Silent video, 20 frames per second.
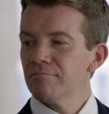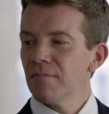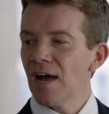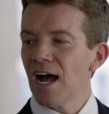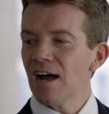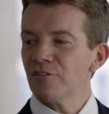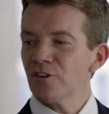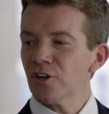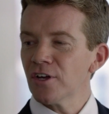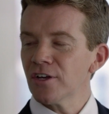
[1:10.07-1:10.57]

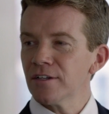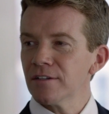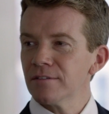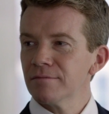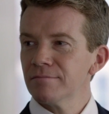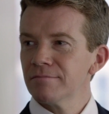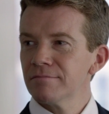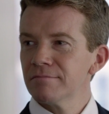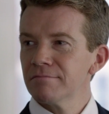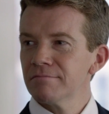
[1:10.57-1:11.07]
I've heard.
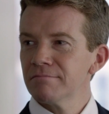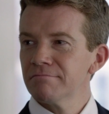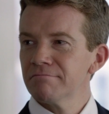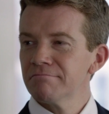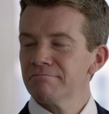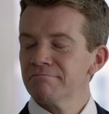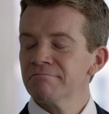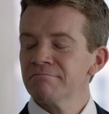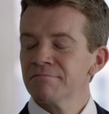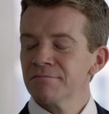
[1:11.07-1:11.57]

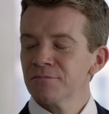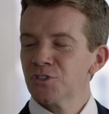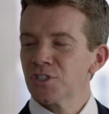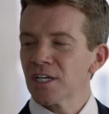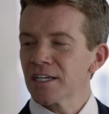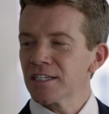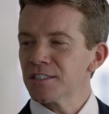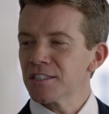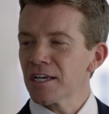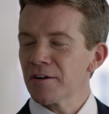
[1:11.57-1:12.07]

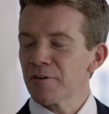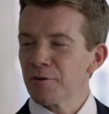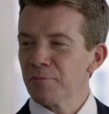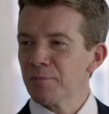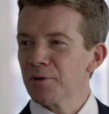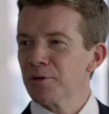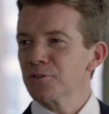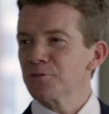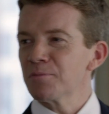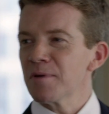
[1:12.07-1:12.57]
Secretarial
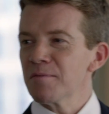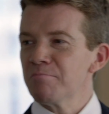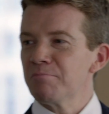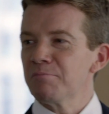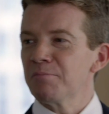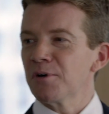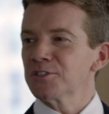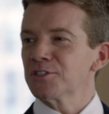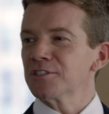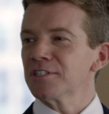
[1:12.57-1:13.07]
pool's been
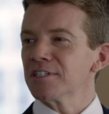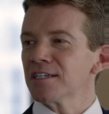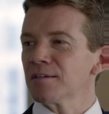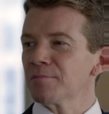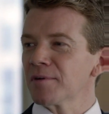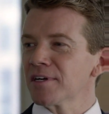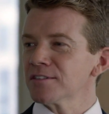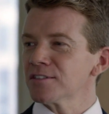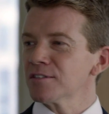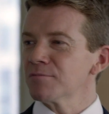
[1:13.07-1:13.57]
buzzing
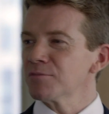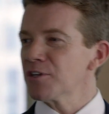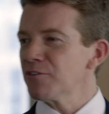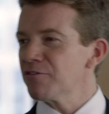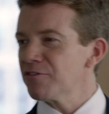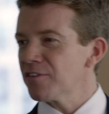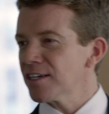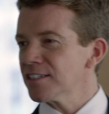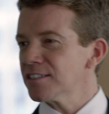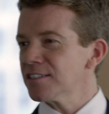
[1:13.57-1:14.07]
about some new
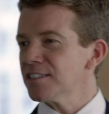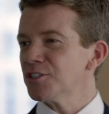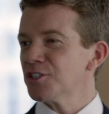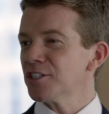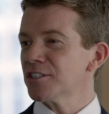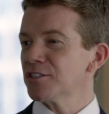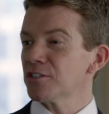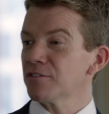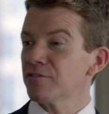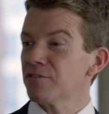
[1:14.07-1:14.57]
feisty
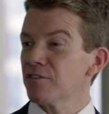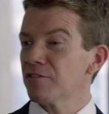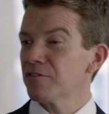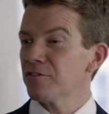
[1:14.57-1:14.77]
ginger for a